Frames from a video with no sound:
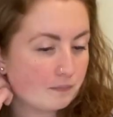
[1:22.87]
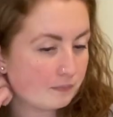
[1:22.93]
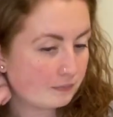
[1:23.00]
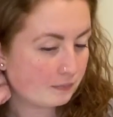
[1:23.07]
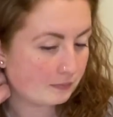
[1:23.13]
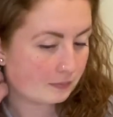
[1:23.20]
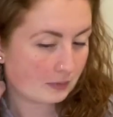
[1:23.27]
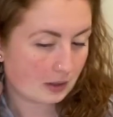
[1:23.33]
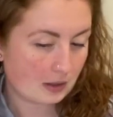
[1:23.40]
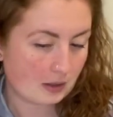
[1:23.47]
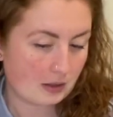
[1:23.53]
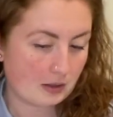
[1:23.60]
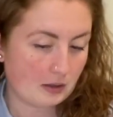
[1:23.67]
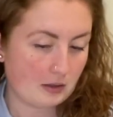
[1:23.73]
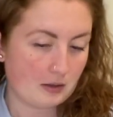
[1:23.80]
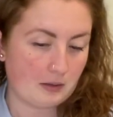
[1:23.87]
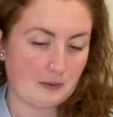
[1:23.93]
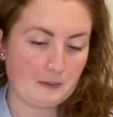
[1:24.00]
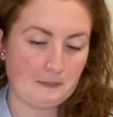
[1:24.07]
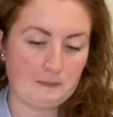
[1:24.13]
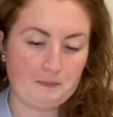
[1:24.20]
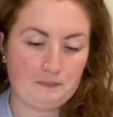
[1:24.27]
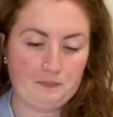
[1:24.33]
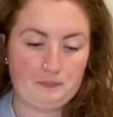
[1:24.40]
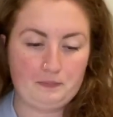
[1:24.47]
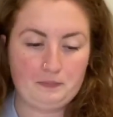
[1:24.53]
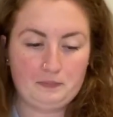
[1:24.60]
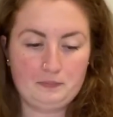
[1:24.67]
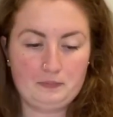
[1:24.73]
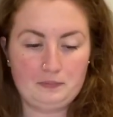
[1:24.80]

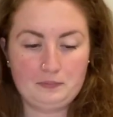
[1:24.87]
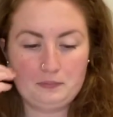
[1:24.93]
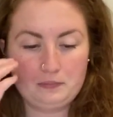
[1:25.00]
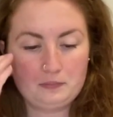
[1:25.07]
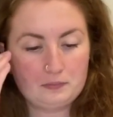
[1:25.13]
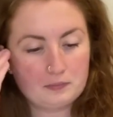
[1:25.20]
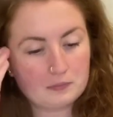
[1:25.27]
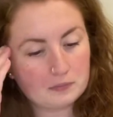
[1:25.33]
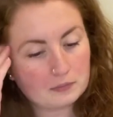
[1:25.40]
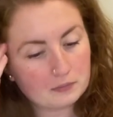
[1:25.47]
Nothing is said.